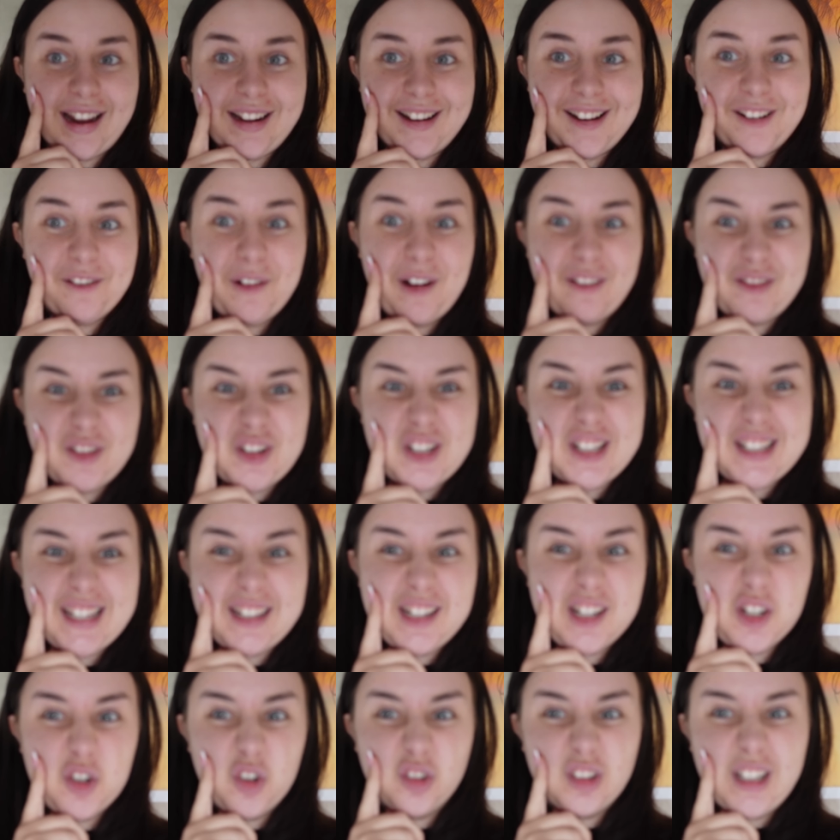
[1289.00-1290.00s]
And I know I've just
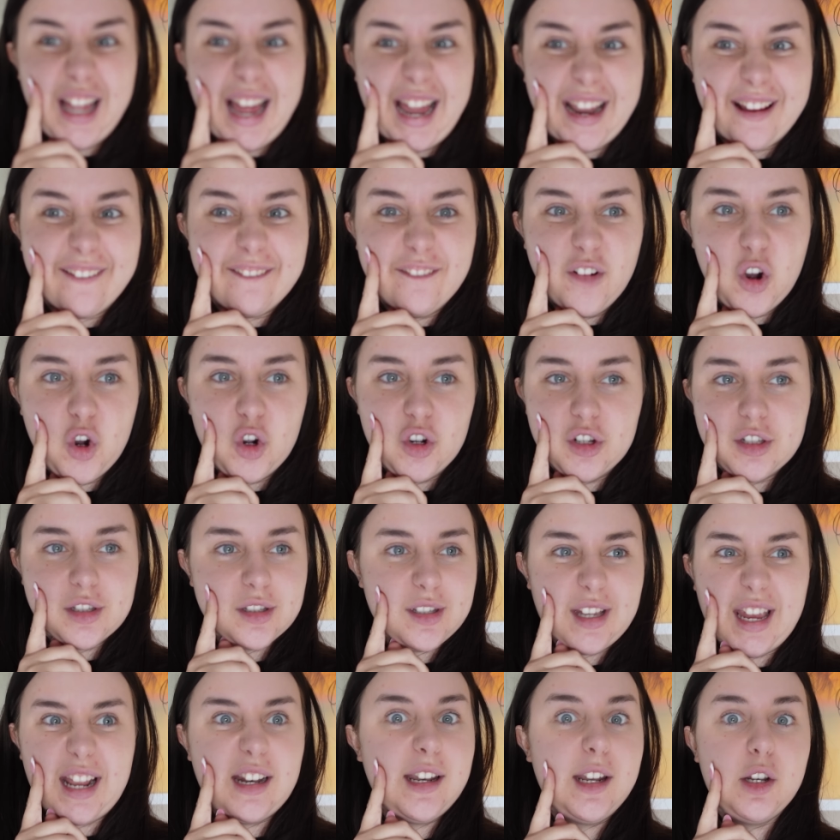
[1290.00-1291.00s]
said he don't like
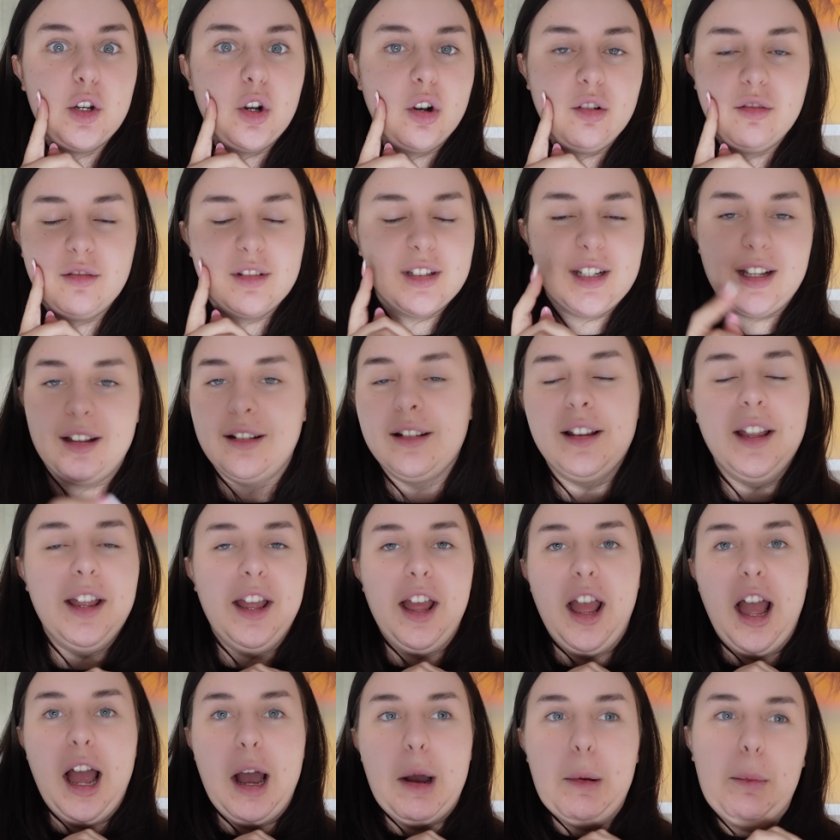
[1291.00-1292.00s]
fuss, and he don't,
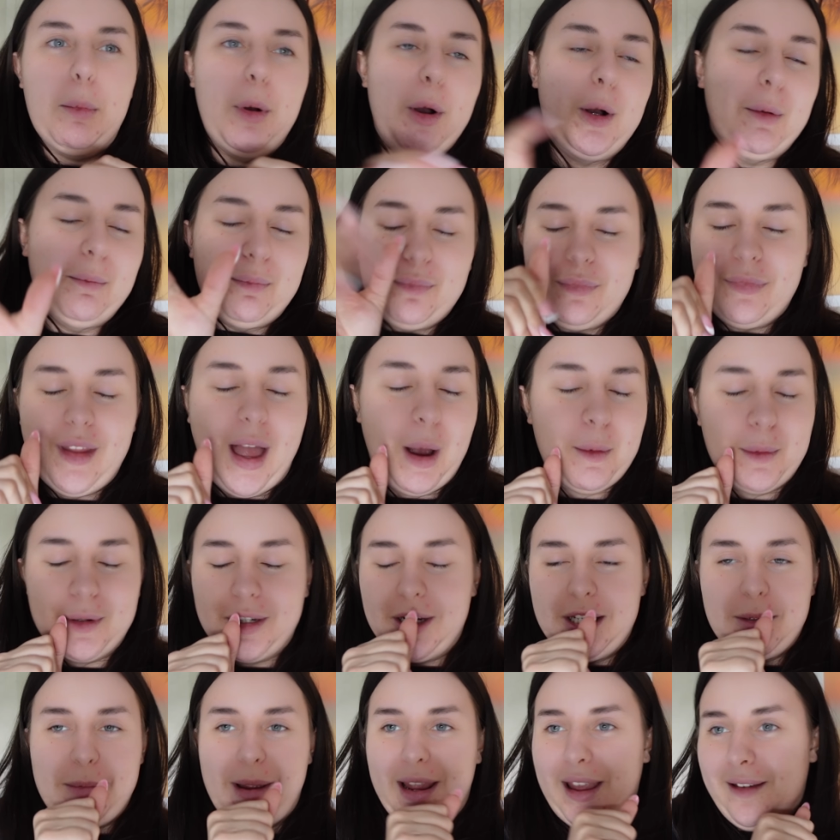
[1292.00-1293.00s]
but I
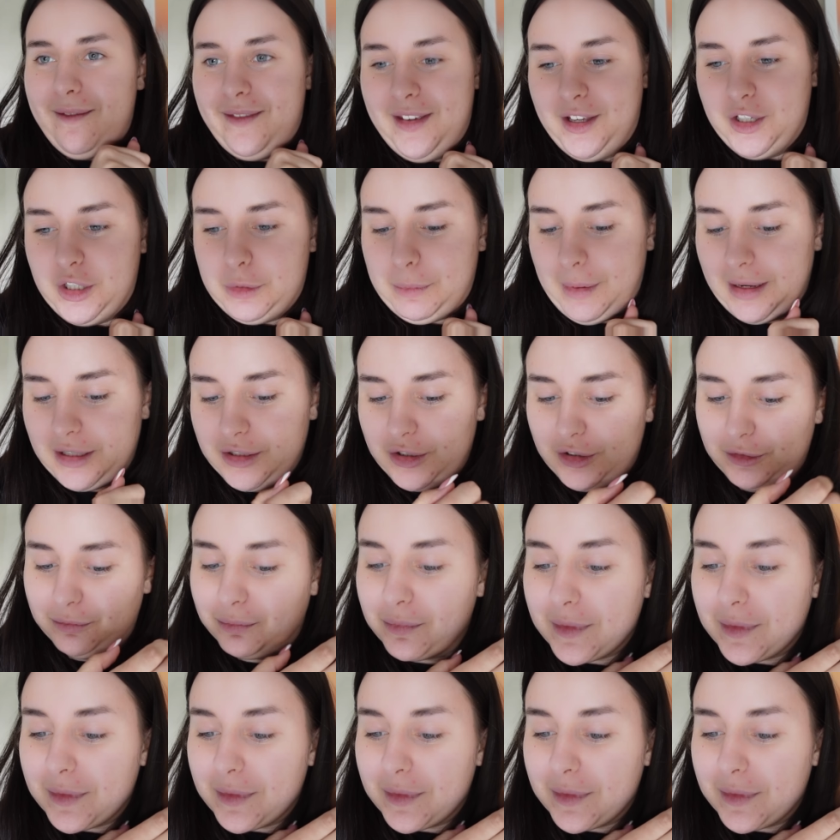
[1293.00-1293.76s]
wanted to make him feel special.